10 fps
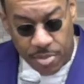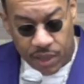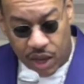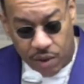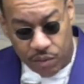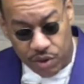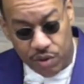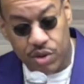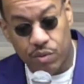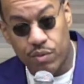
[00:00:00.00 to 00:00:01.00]
I want you
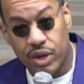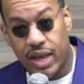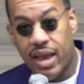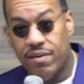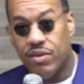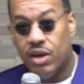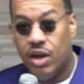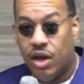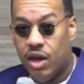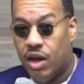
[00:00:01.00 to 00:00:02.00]
to really have
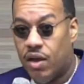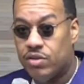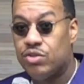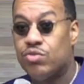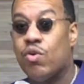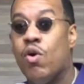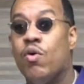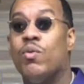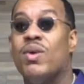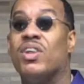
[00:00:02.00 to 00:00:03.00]
a
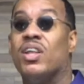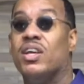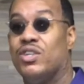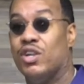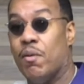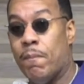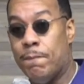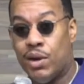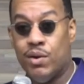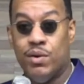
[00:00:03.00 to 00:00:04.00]
strong revelation, a
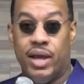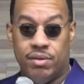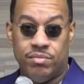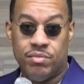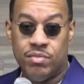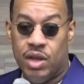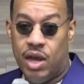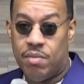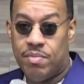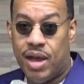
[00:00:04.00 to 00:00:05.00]
burden
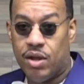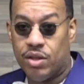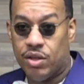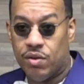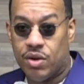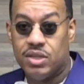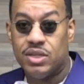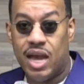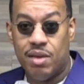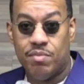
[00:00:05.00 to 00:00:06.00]
about your
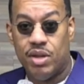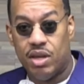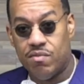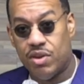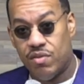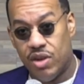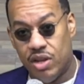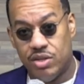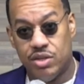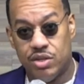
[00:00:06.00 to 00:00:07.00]
assignment, even in
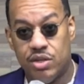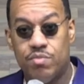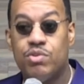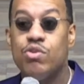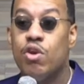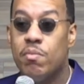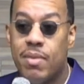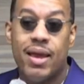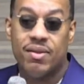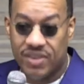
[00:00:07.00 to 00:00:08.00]
relationship to your
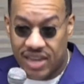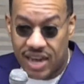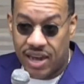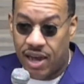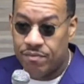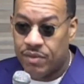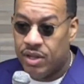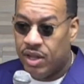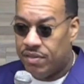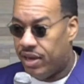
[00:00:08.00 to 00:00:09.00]
man of God,
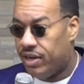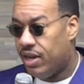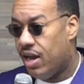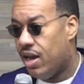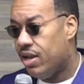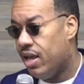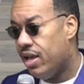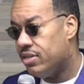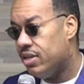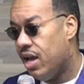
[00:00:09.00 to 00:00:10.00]
that God
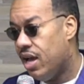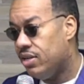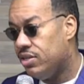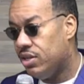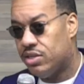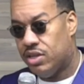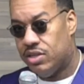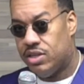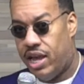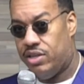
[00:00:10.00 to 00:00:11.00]
has not just
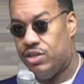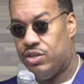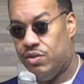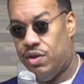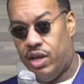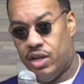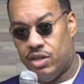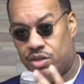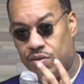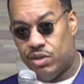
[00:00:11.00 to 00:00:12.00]
assigned you
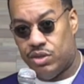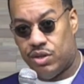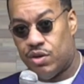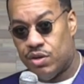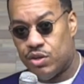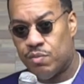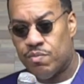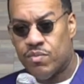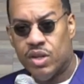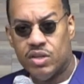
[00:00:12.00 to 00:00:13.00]
into a church.
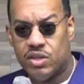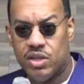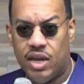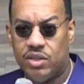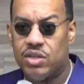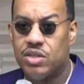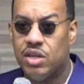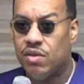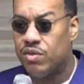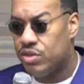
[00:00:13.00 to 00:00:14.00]
This is not just
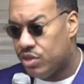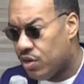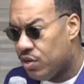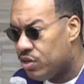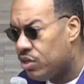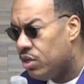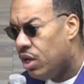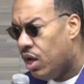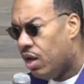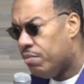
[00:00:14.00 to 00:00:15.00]
another church,
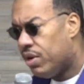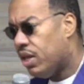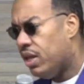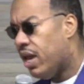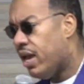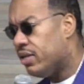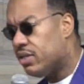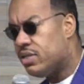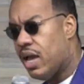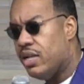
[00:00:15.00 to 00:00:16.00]
but he has
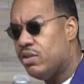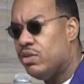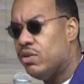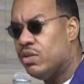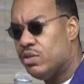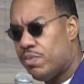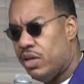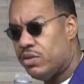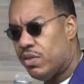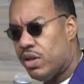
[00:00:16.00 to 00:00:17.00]
assigned you into a
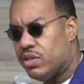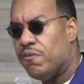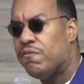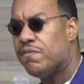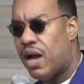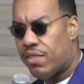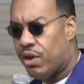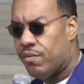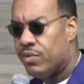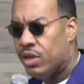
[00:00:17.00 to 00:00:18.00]
space where there's a
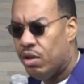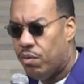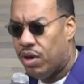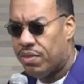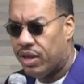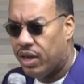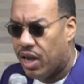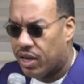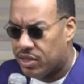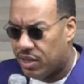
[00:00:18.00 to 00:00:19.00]
father, one that
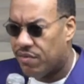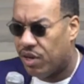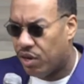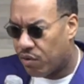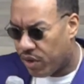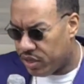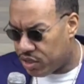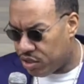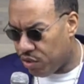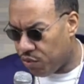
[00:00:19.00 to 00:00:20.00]
God has given a grace
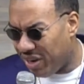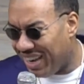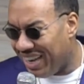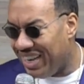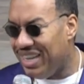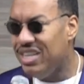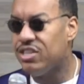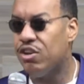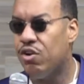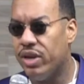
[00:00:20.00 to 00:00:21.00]
to
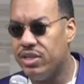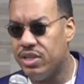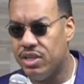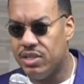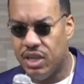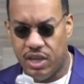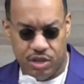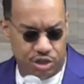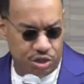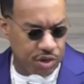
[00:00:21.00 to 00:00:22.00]
release graces
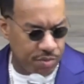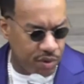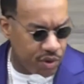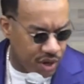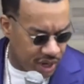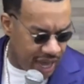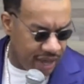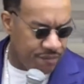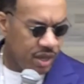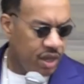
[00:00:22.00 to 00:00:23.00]
into and upon your life.